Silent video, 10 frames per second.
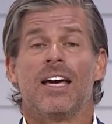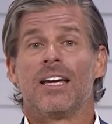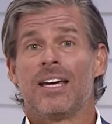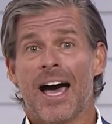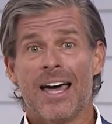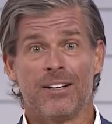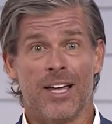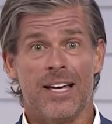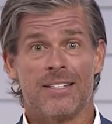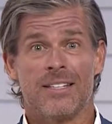
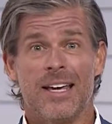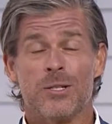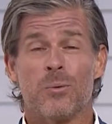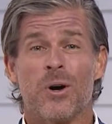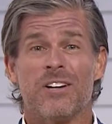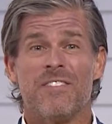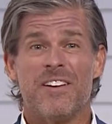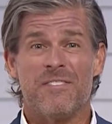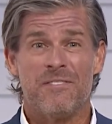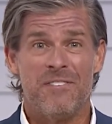Catalase is one of the
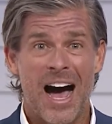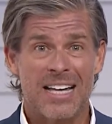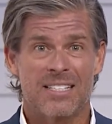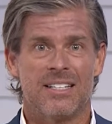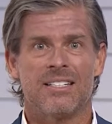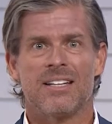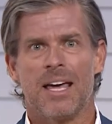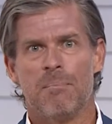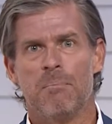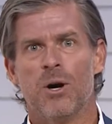fastest
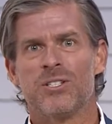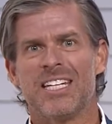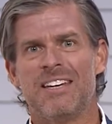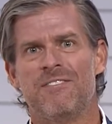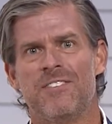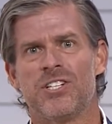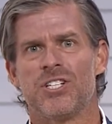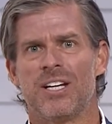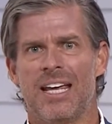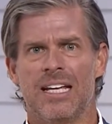and most
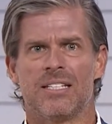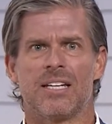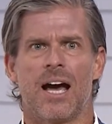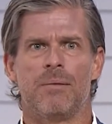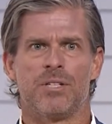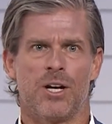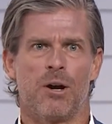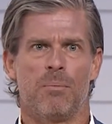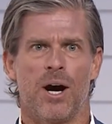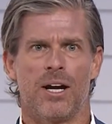efficient enzymes in our
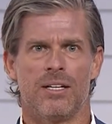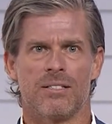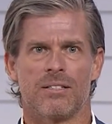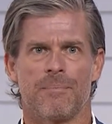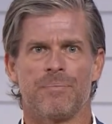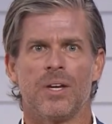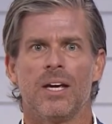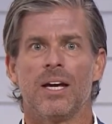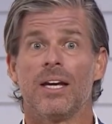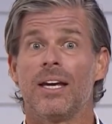bodies.
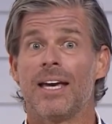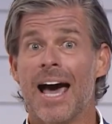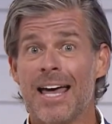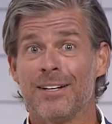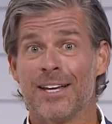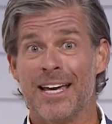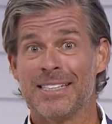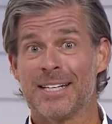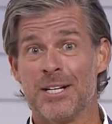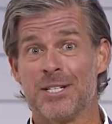
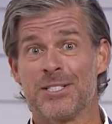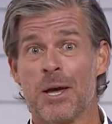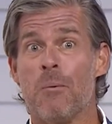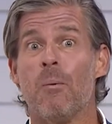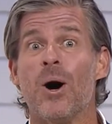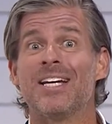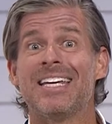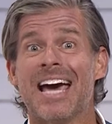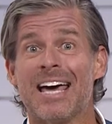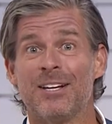Catalase, I should say one
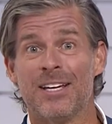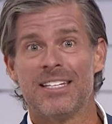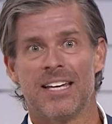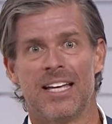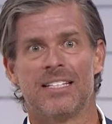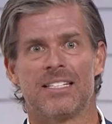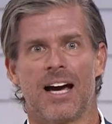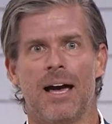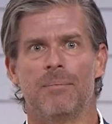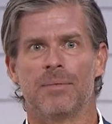catalase
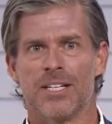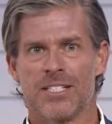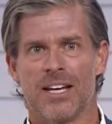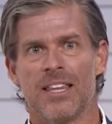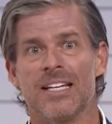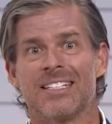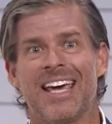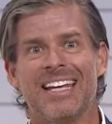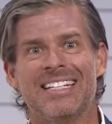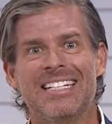enzyme, listen to this,
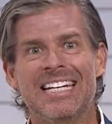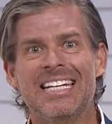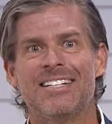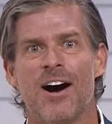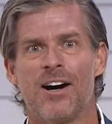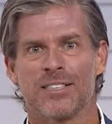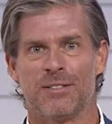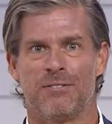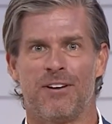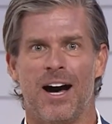can
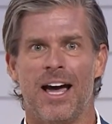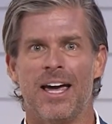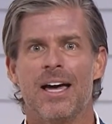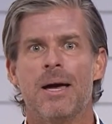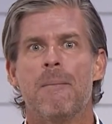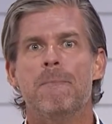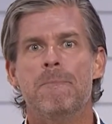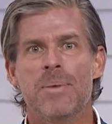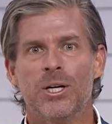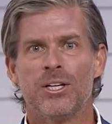detoxify
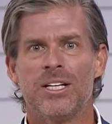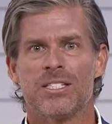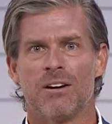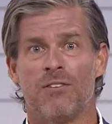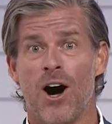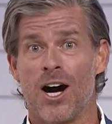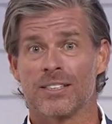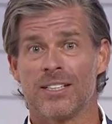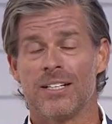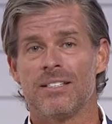millions of
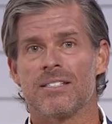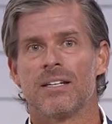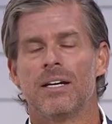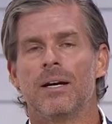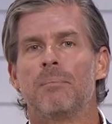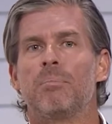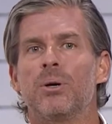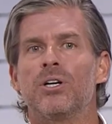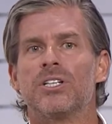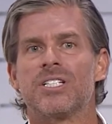oxidants
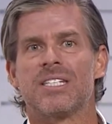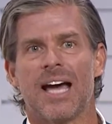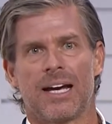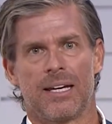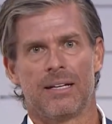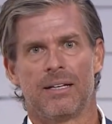per second.